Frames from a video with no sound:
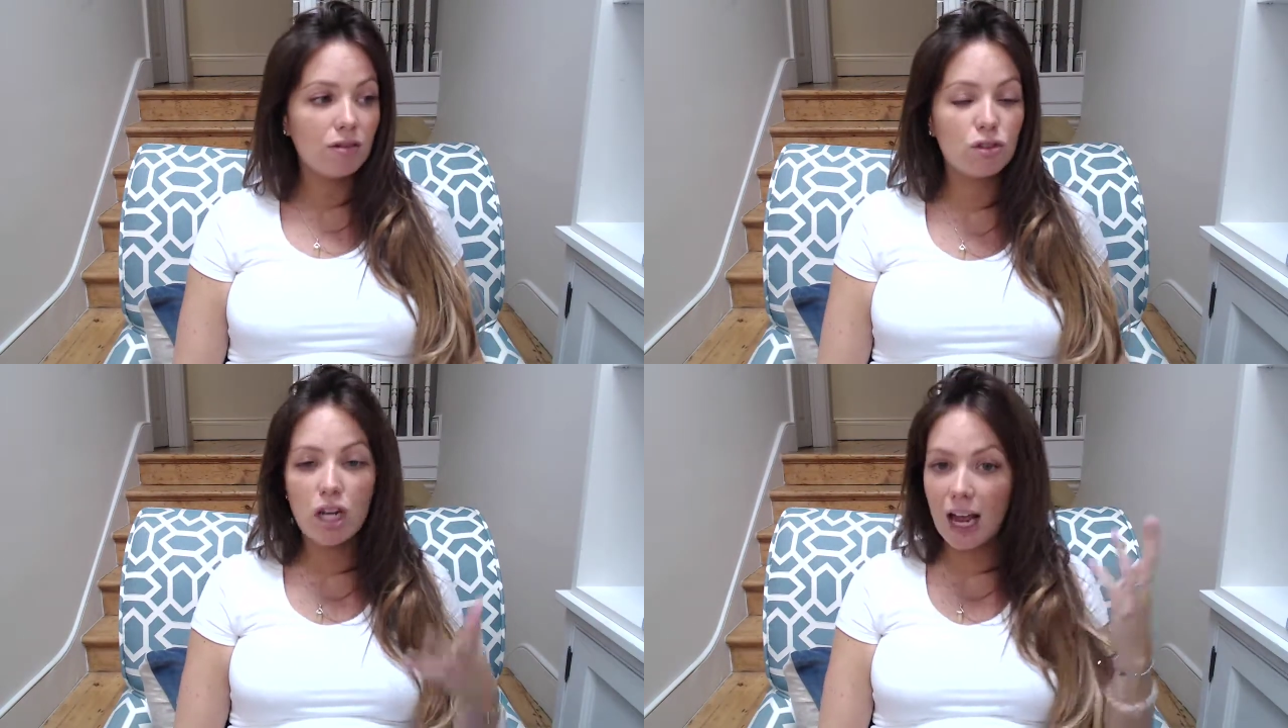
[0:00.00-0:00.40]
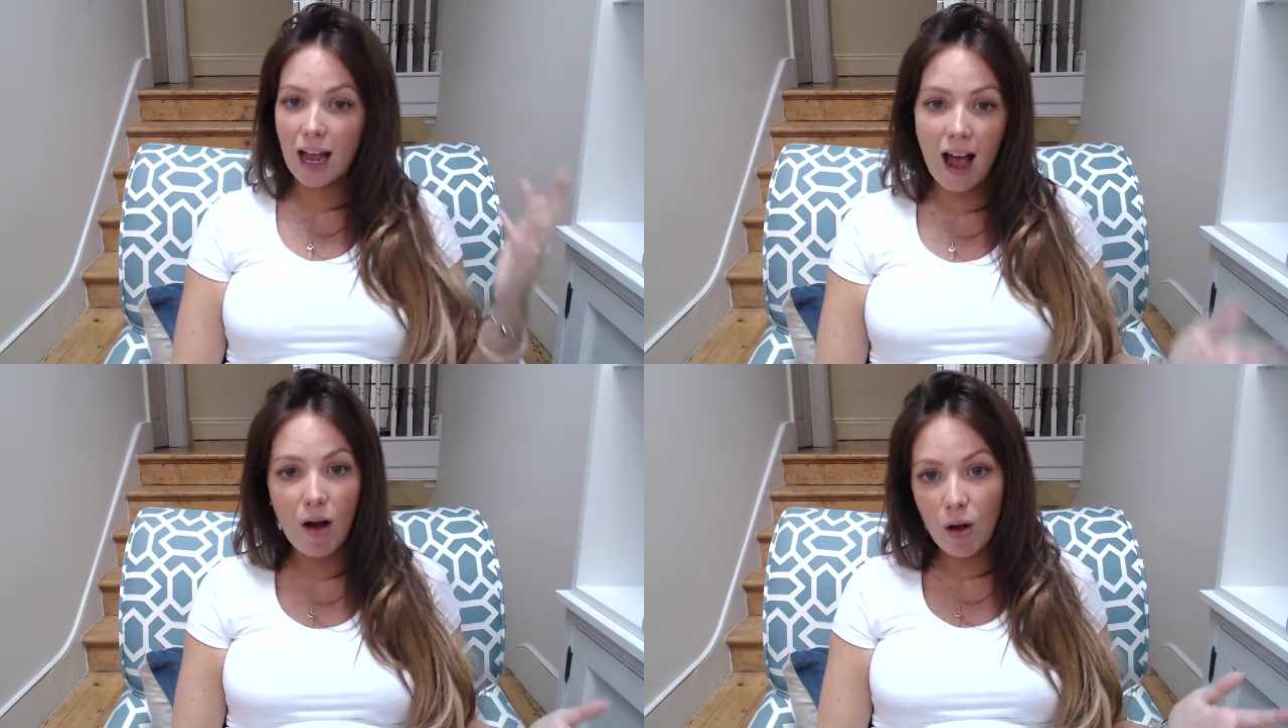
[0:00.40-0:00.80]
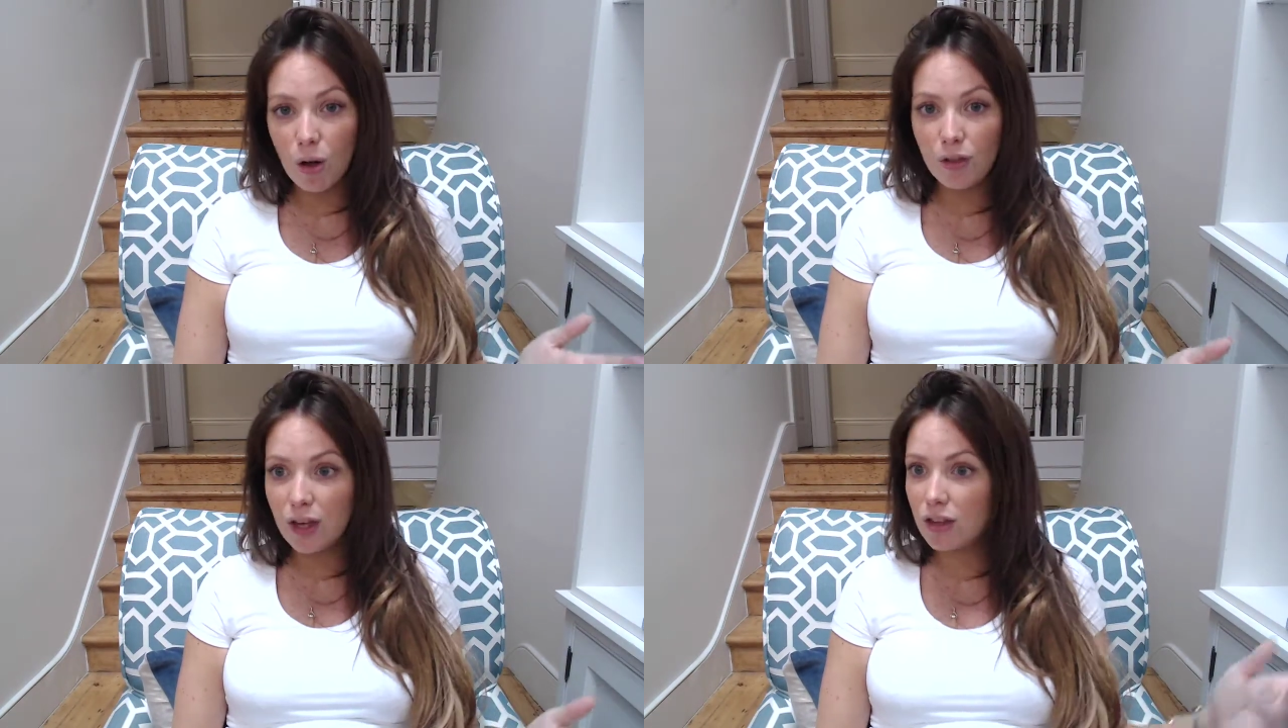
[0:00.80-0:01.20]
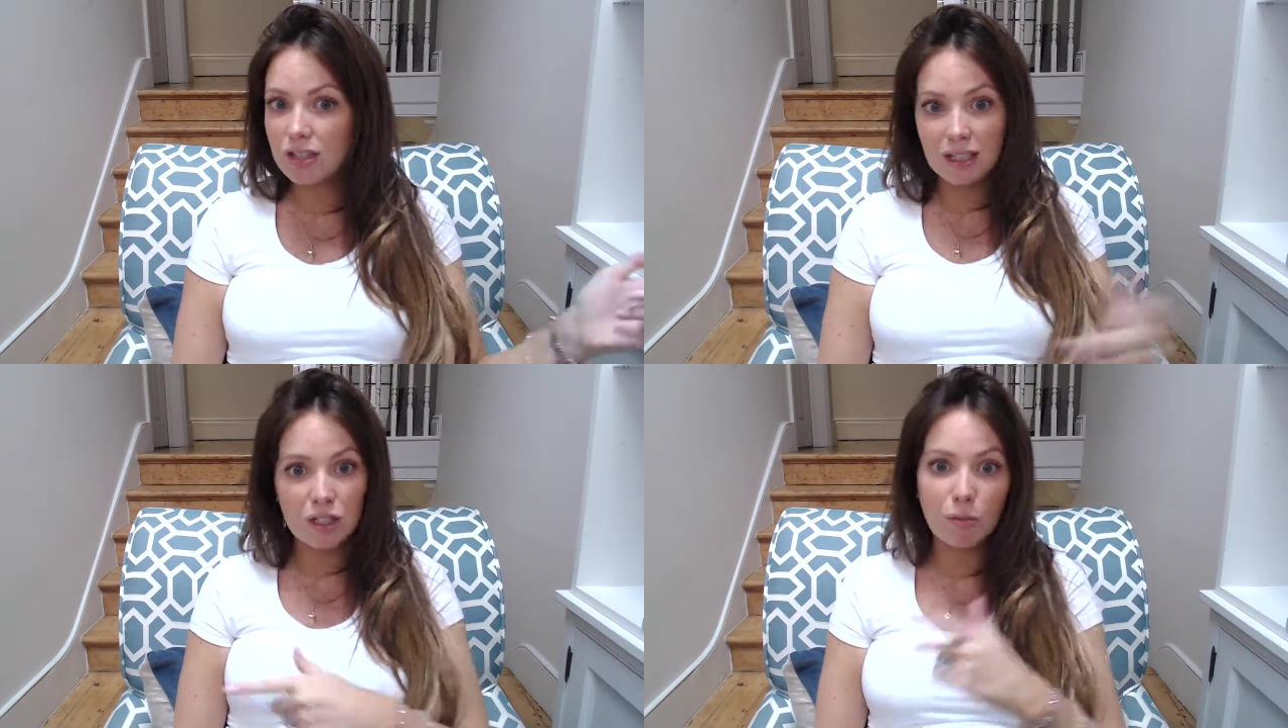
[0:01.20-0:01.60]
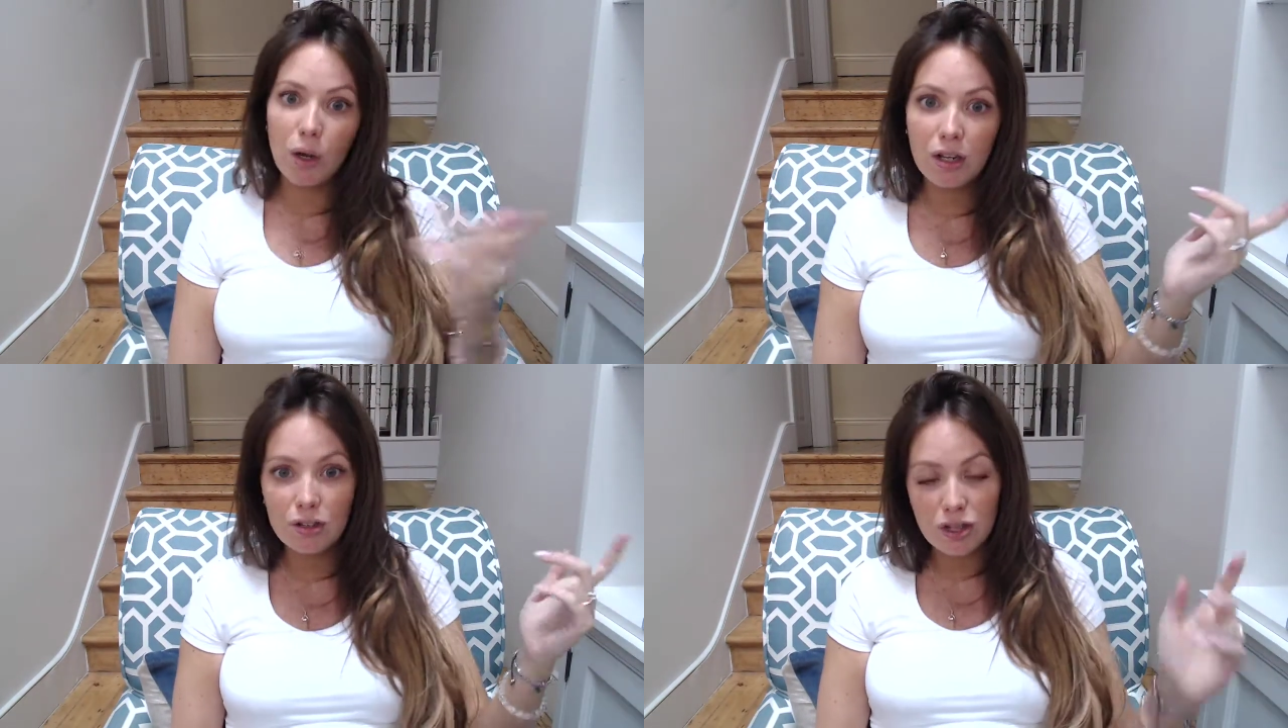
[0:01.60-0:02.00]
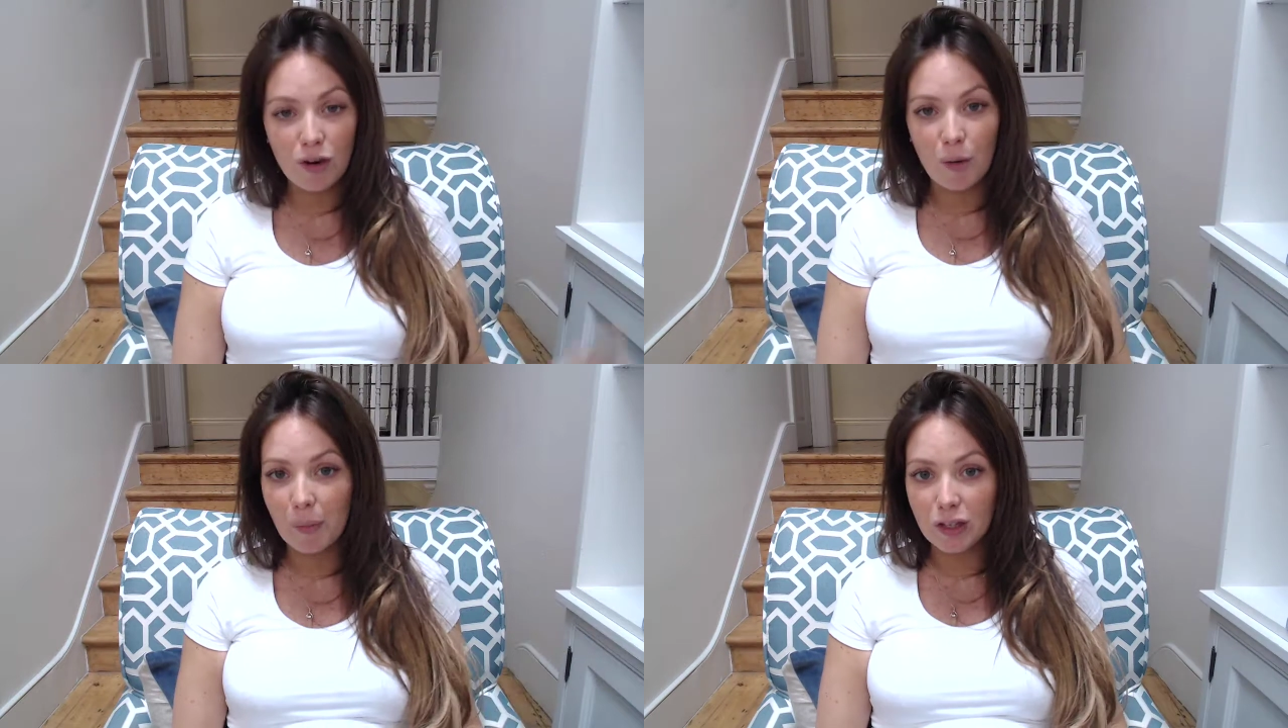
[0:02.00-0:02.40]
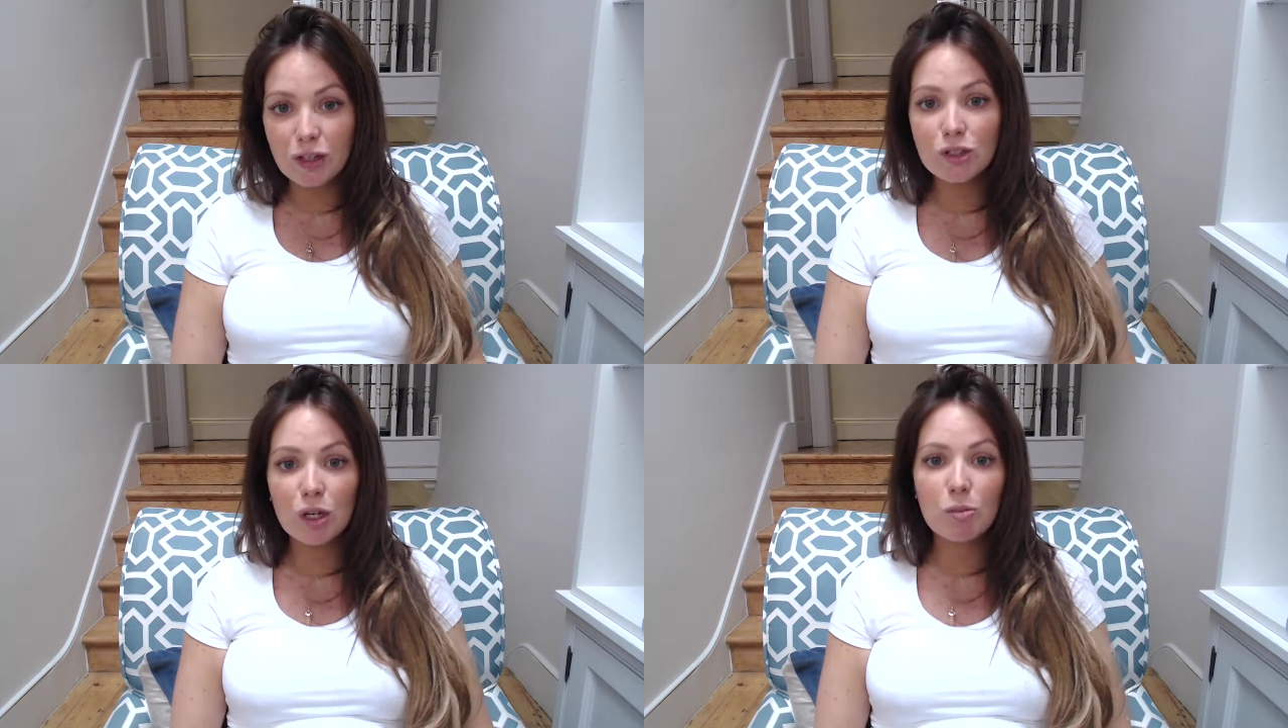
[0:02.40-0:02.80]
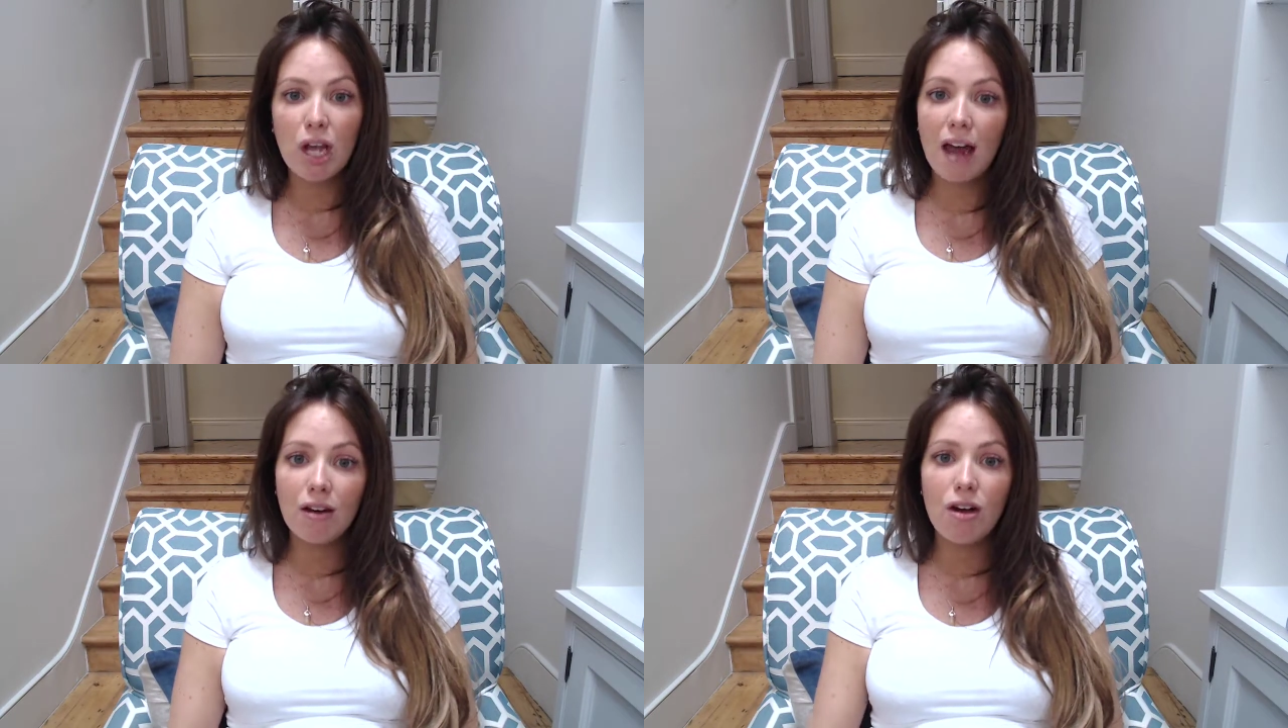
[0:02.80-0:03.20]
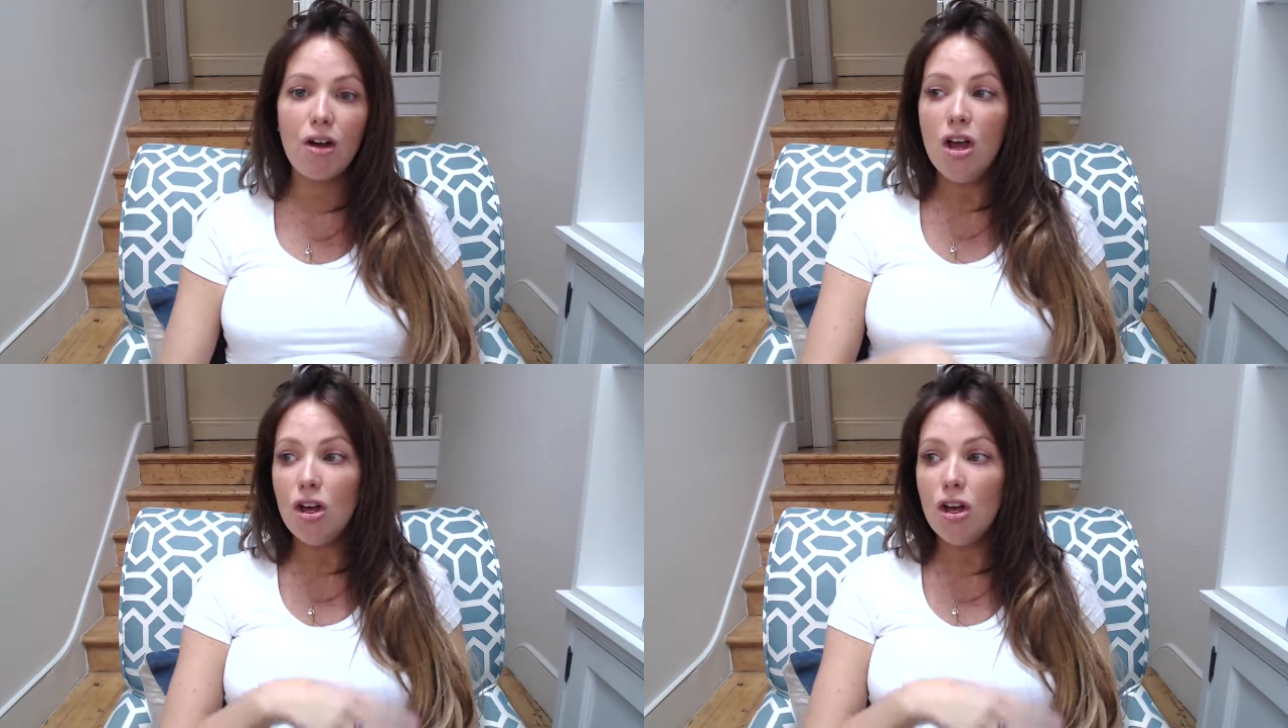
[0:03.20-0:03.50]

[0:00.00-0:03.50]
Check out all the other testimonials that are on my YouTube channel.